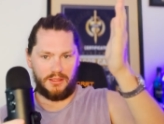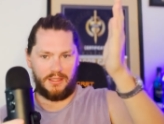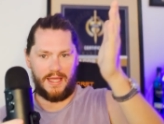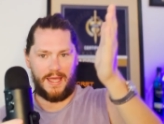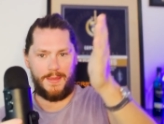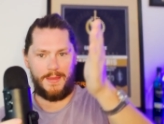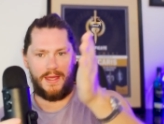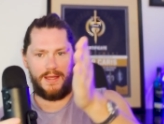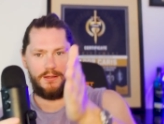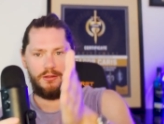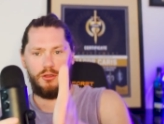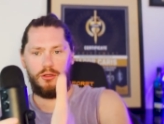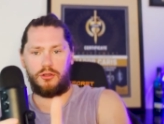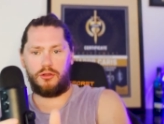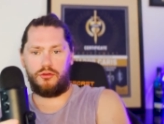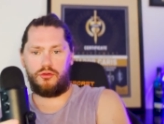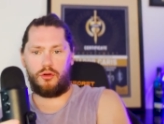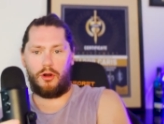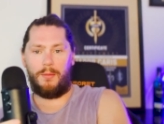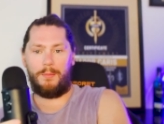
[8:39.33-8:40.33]
and then you
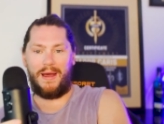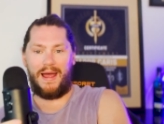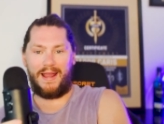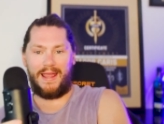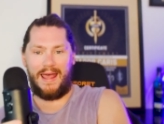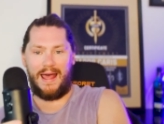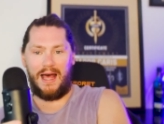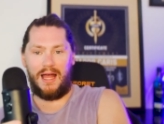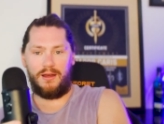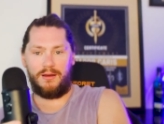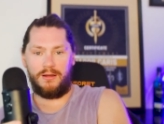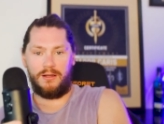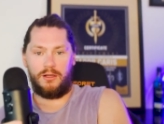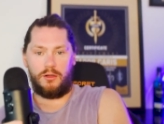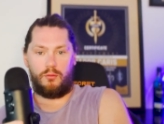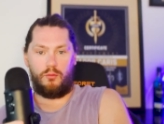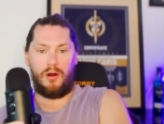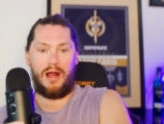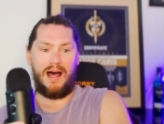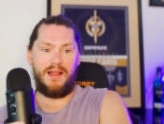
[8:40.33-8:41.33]
can drop back out,
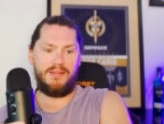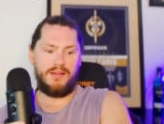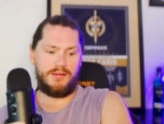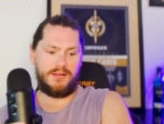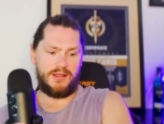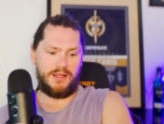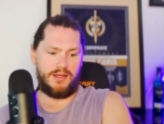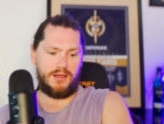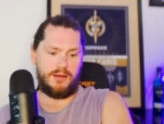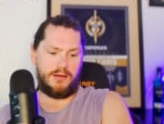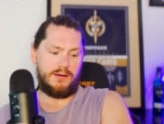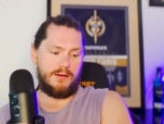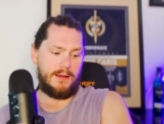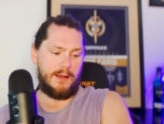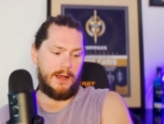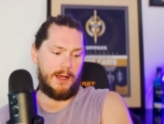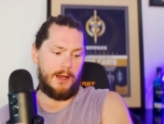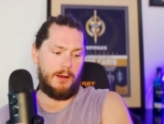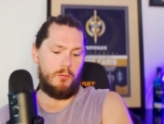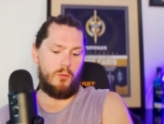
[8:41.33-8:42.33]
rather than
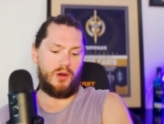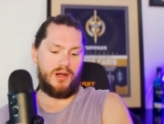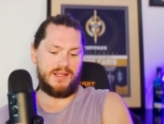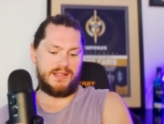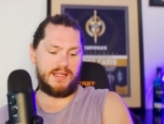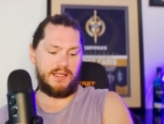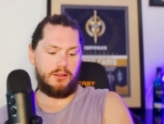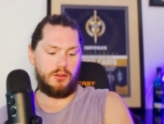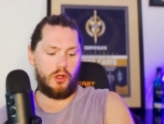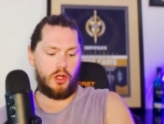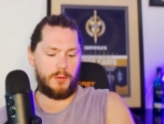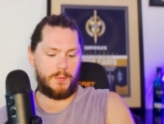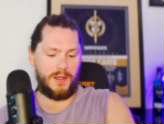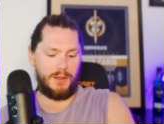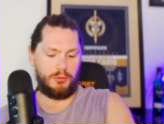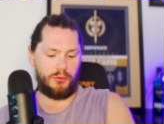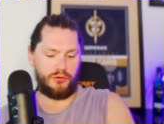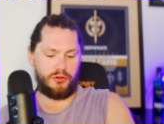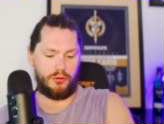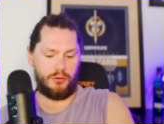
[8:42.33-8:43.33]
um, what I see a lot of
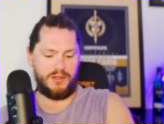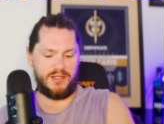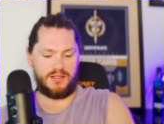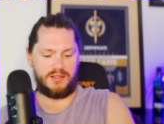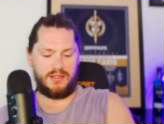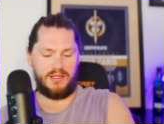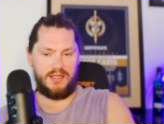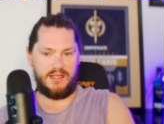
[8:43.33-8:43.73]
people do is,